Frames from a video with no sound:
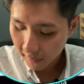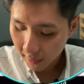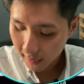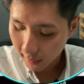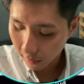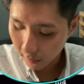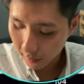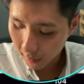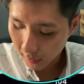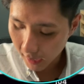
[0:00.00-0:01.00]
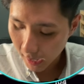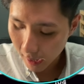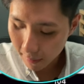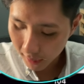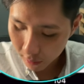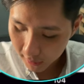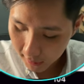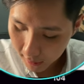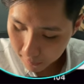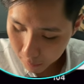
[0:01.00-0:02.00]
so I'm actually
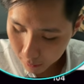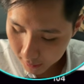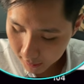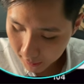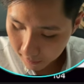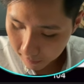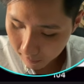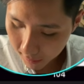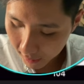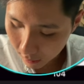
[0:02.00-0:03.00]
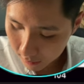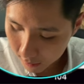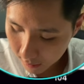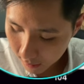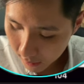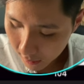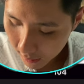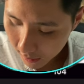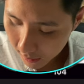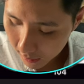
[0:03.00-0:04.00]
inputting my counter
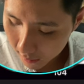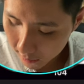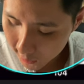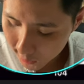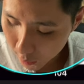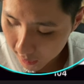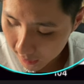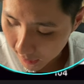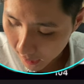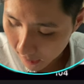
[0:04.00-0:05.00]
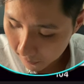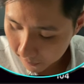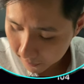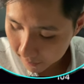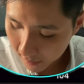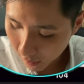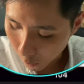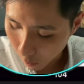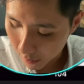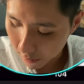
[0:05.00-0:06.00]
into student name
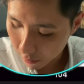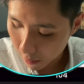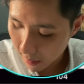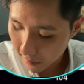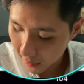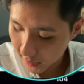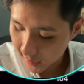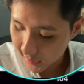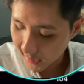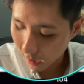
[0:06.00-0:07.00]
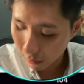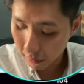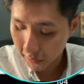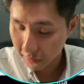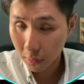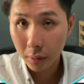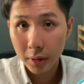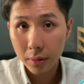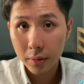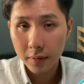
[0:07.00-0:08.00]
1. Remember, this is how we refer
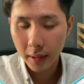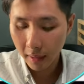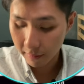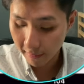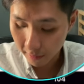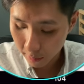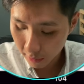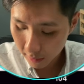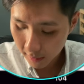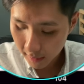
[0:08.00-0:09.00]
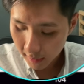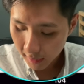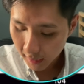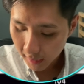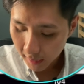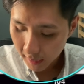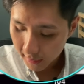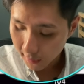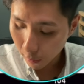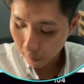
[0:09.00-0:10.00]
to a variable.
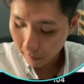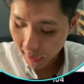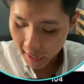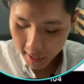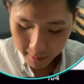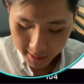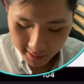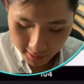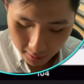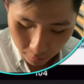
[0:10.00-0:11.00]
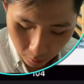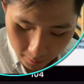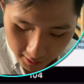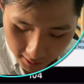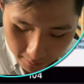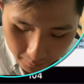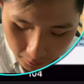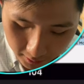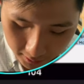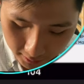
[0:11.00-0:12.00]
So my ABC will be
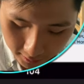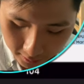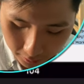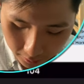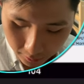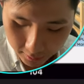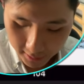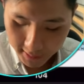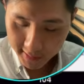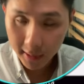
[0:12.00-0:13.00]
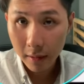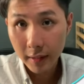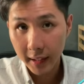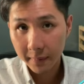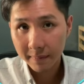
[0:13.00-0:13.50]
inputted into this array.